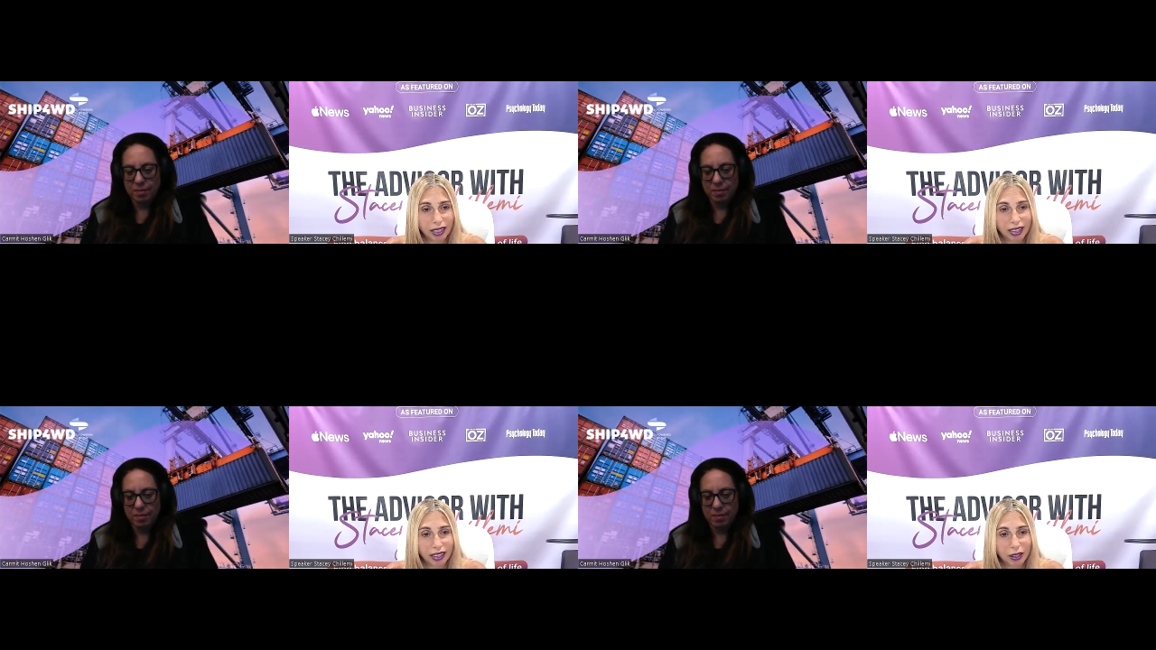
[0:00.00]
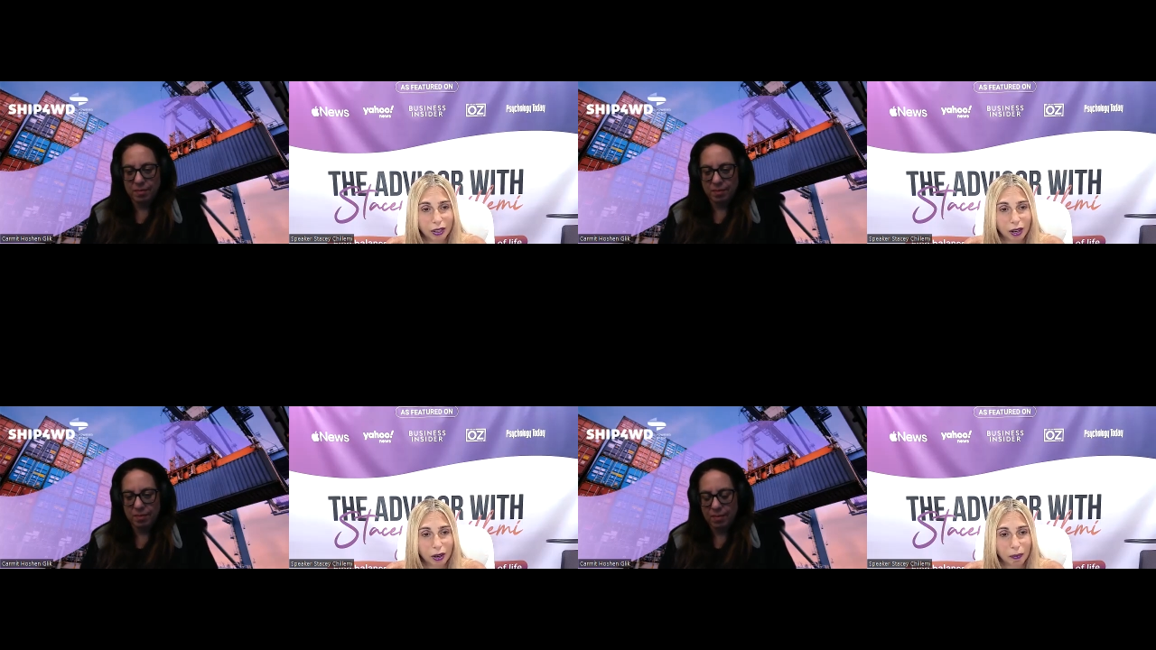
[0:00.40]
Speaker 1: You know, I
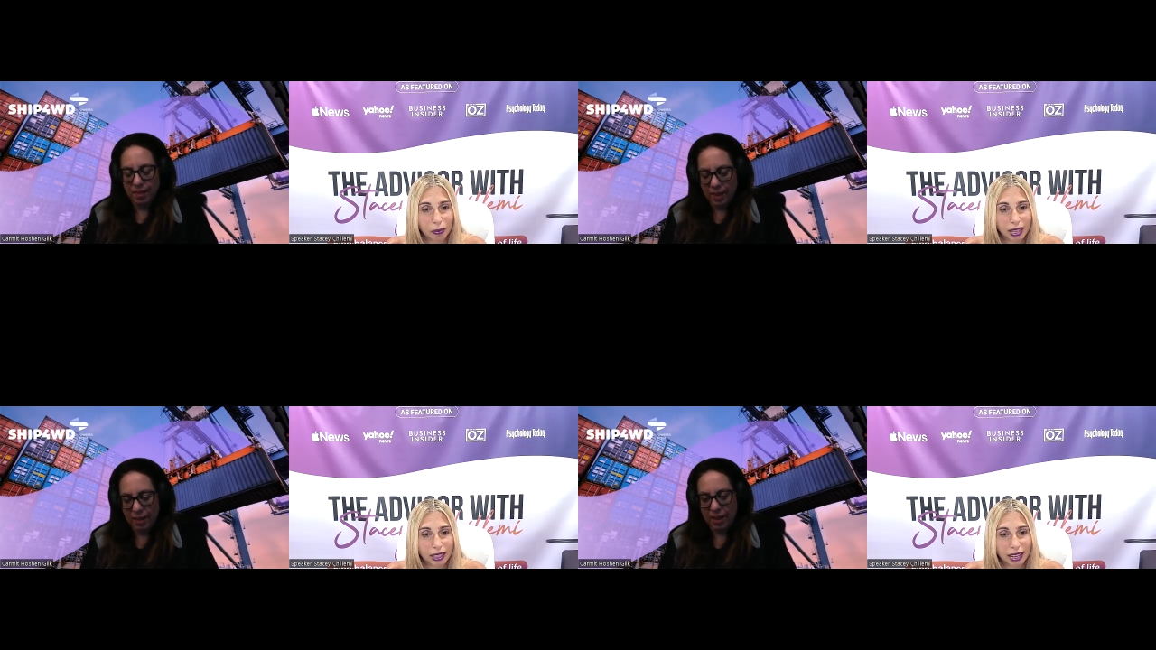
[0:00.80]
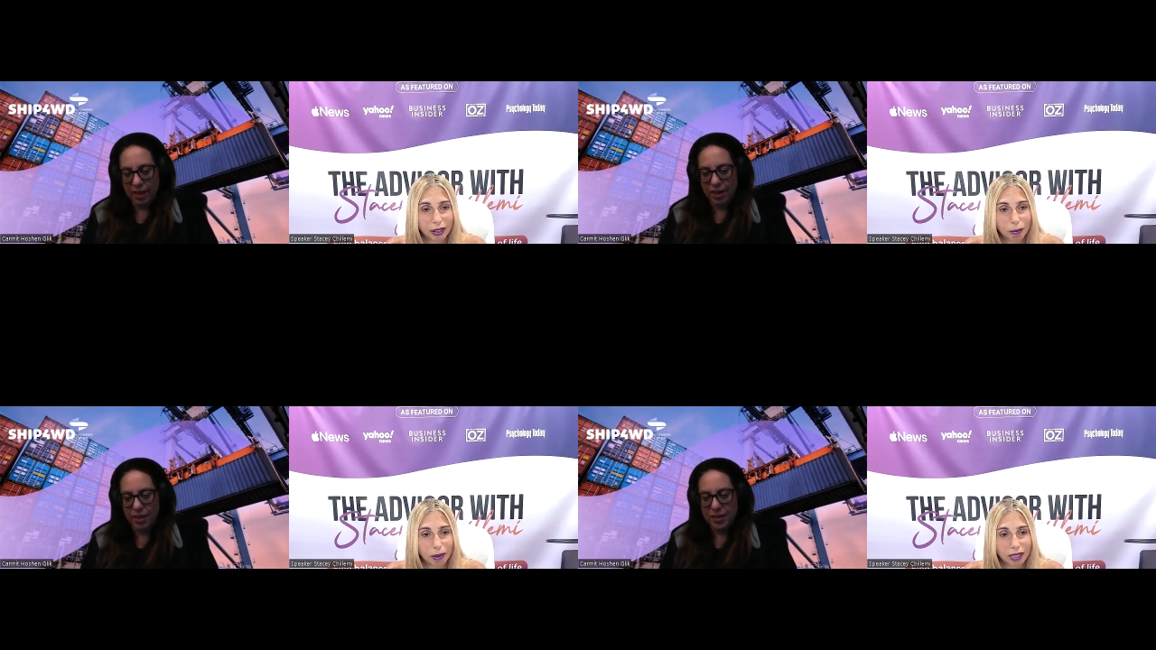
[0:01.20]
think, you know,
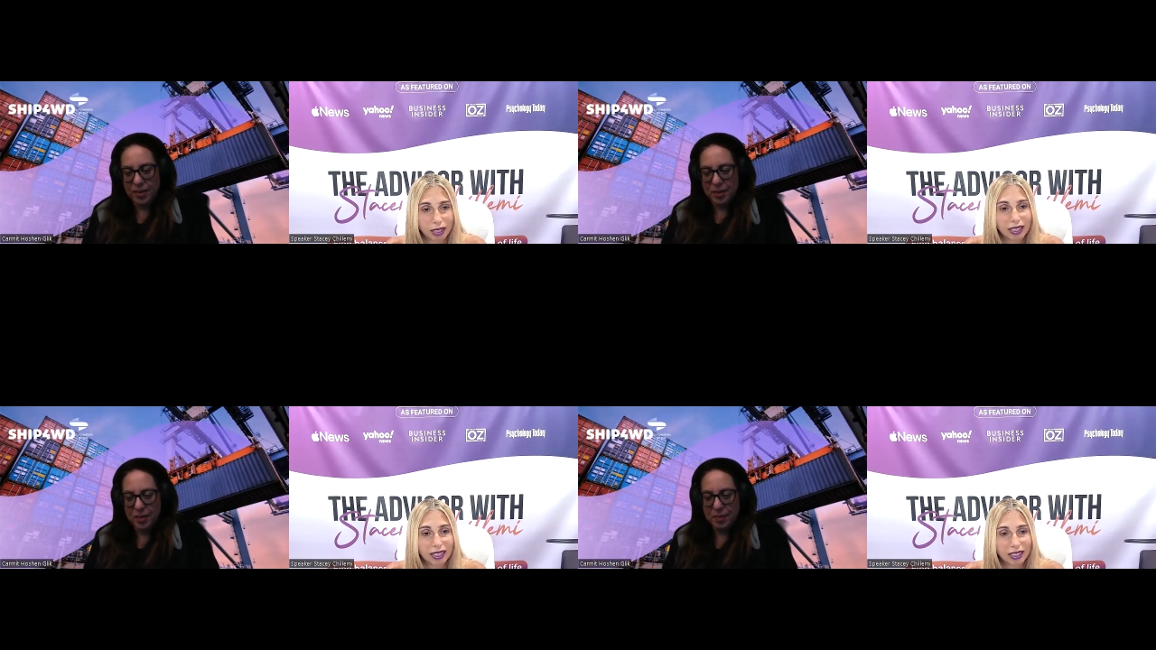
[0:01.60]
Thank that you.